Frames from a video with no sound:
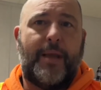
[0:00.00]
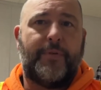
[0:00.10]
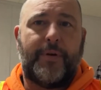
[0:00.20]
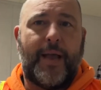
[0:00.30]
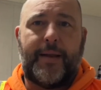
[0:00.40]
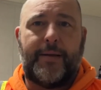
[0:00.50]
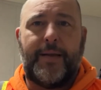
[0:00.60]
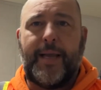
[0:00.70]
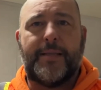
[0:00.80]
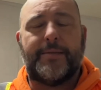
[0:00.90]
got a
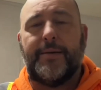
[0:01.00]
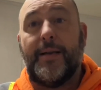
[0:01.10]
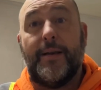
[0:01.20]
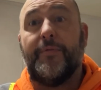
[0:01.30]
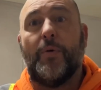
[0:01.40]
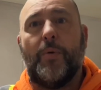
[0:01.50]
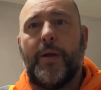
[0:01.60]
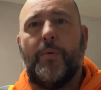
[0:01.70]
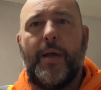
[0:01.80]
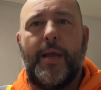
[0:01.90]
good answer, and it never went
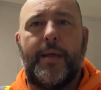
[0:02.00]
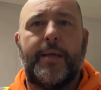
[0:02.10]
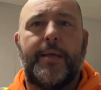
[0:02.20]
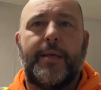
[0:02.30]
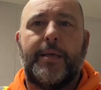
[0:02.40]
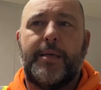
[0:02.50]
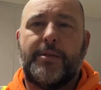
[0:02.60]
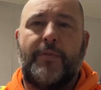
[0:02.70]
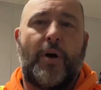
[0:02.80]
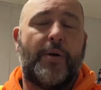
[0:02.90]
away.
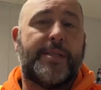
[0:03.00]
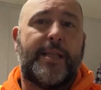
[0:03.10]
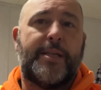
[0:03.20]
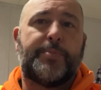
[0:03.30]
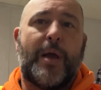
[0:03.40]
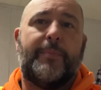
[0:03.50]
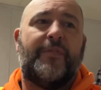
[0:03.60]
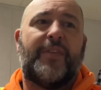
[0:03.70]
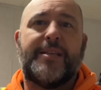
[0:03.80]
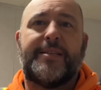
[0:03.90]
So I've always had this problem.
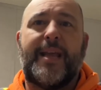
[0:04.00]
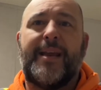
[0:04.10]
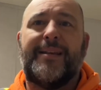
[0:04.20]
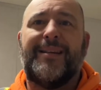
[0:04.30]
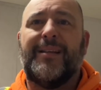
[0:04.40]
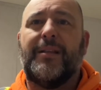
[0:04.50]
If I stand in